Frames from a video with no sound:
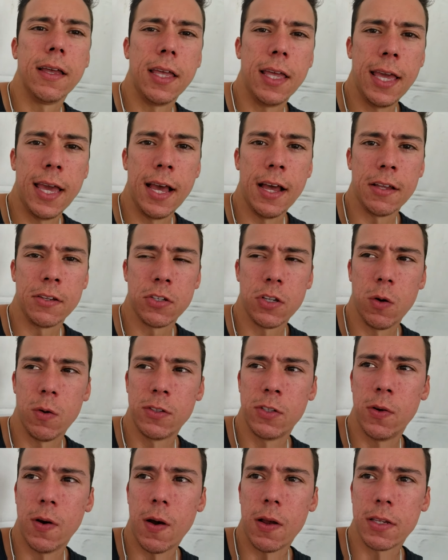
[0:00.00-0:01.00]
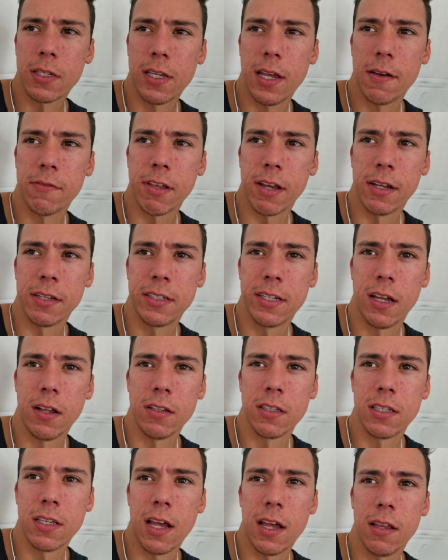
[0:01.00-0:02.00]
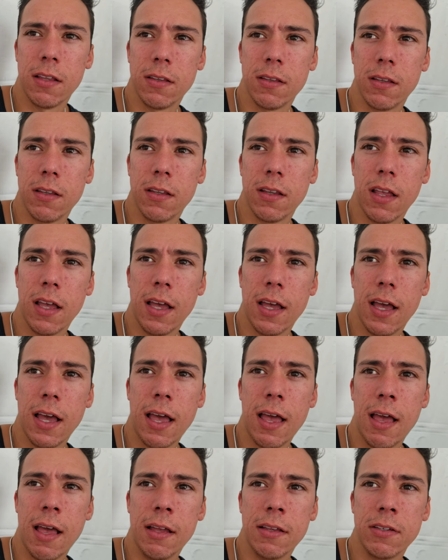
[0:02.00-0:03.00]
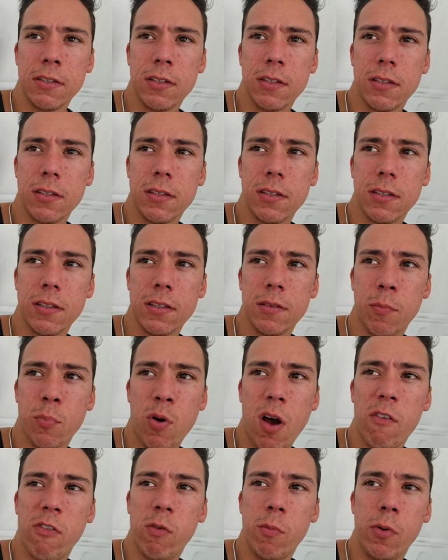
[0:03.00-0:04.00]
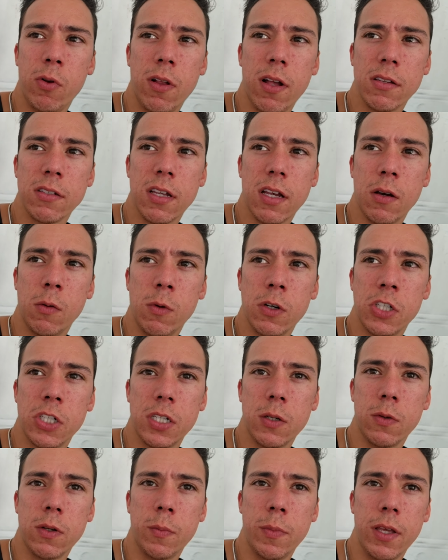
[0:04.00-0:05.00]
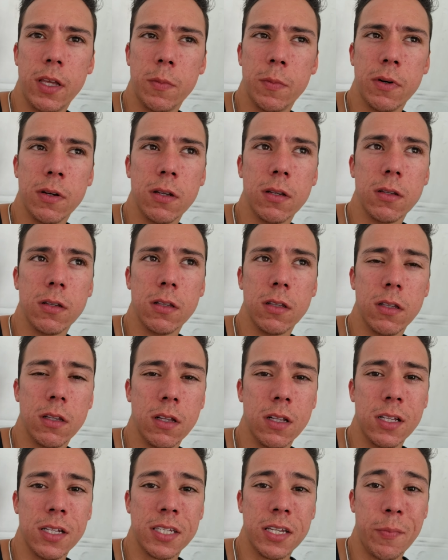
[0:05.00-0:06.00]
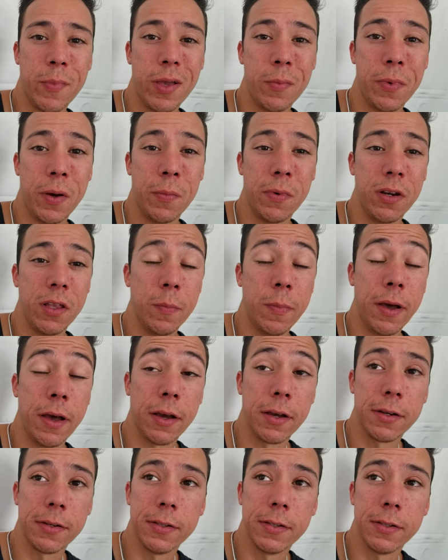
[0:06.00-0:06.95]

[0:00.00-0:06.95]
Yeah, so with 2 hours left, I can tell it's not as profitable as I wished it would be, but at least I made my money back.